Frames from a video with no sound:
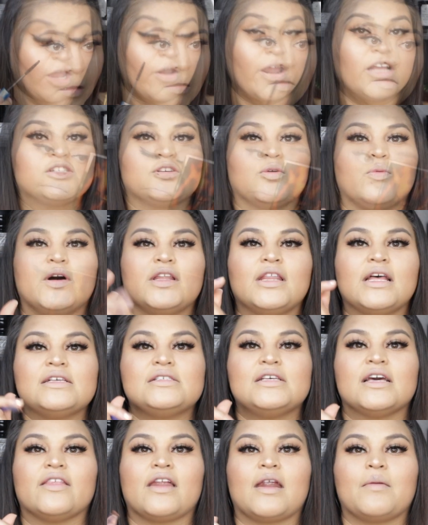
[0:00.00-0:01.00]
Alright, so one
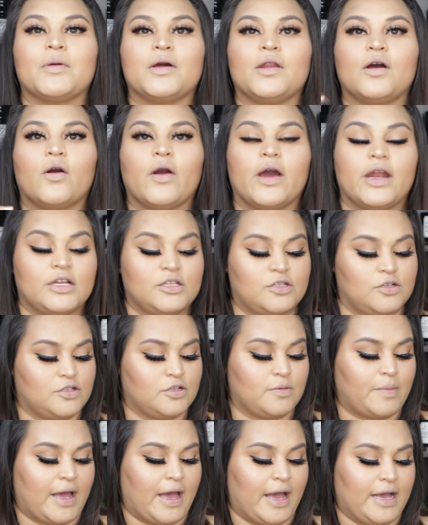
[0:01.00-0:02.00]
last thing that I'm gonna go ahead and do
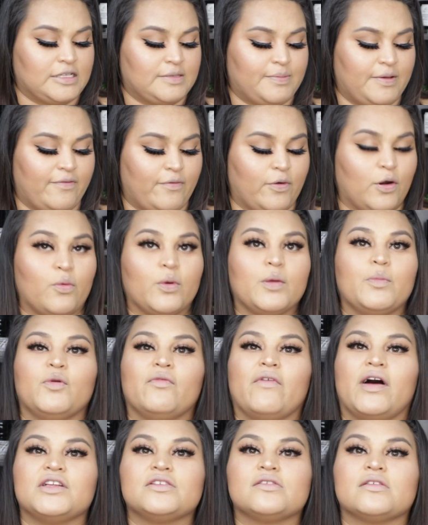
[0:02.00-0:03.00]
to my eyes before we
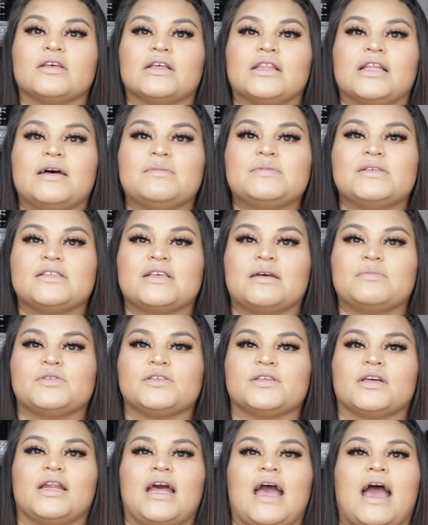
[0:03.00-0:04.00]
move on to the lips is I'm
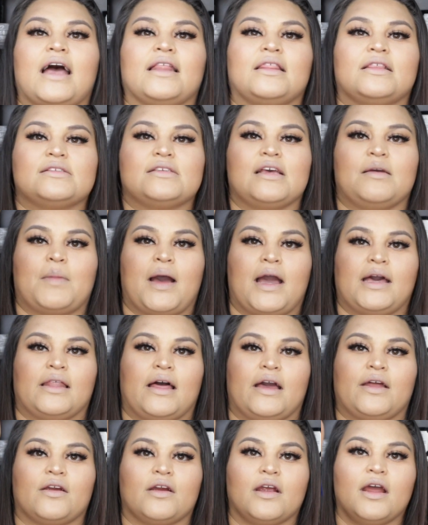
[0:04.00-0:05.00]
just gonna add the same
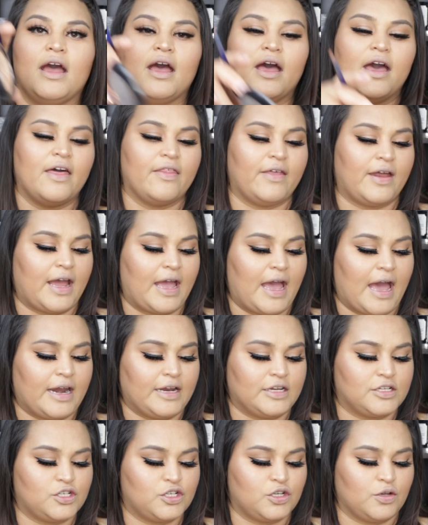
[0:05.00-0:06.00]
highlighter that I
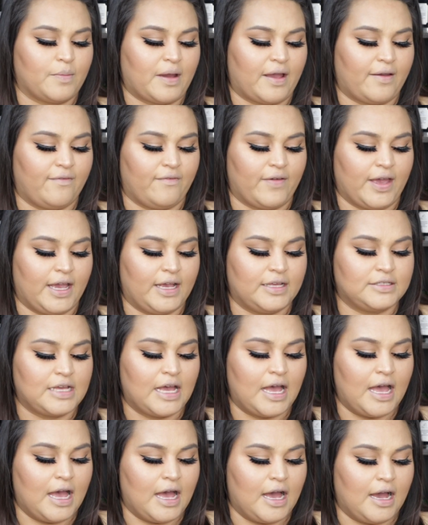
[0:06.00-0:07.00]
added to my face.
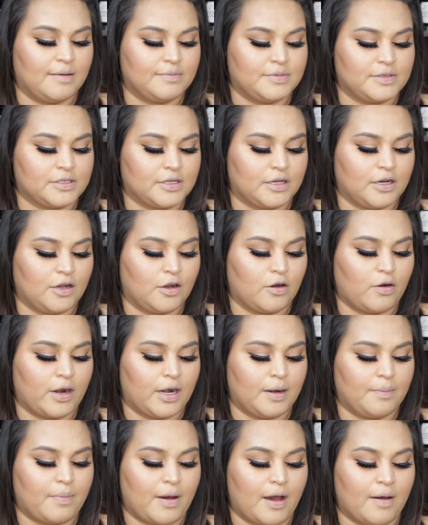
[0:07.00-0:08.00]
I'm just gonna go
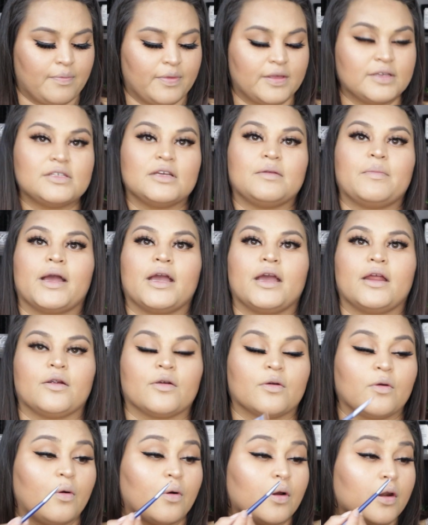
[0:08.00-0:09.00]
ahead and pop this in my
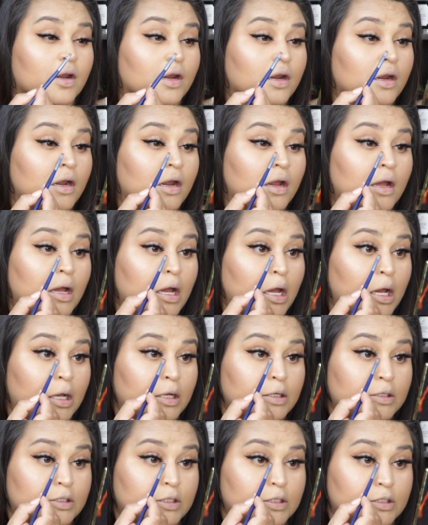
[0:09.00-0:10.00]
inner corner
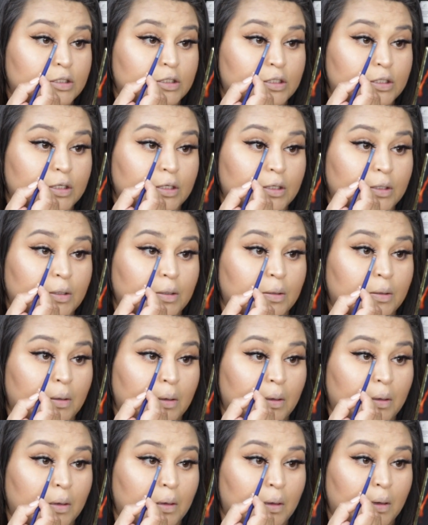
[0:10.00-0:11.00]
just to
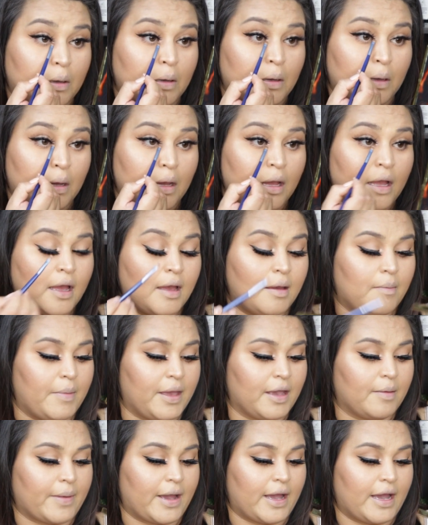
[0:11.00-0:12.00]

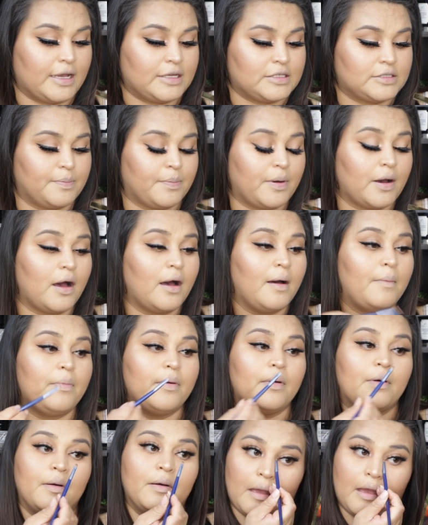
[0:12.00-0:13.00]
make my eyes pop,
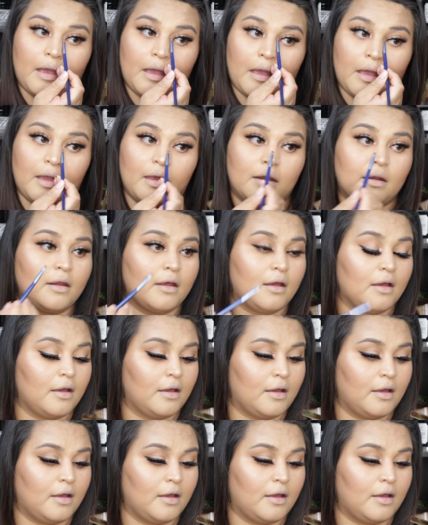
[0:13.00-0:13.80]
and